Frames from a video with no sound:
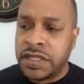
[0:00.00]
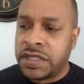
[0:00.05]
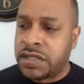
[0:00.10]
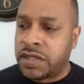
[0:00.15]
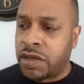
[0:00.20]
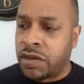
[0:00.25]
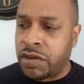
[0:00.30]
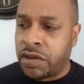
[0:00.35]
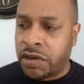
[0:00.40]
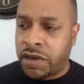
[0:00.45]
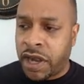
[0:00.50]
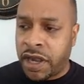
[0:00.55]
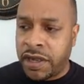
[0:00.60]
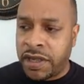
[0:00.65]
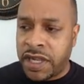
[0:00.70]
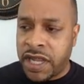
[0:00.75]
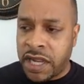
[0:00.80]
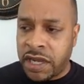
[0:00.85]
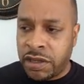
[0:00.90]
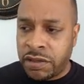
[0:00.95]
So on
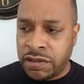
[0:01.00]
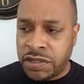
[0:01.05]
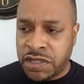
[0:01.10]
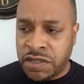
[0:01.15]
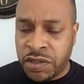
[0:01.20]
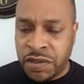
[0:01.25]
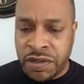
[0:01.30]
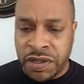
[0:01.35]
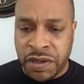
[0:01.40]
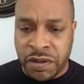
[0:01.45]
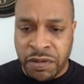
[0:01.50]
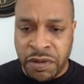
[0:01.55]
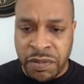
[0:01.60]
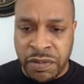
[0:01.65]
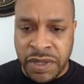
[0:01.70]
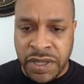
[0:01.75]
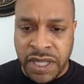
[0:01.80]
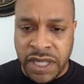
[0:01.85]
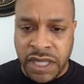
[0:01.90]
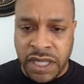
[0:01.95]
Cardano, soon there
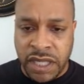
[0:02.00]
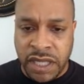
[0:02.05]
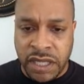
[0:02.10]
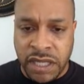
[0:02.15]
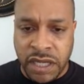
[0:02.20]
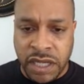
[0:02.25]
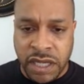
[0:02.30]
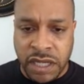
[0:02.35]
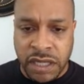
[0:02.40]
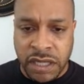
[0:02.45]
would be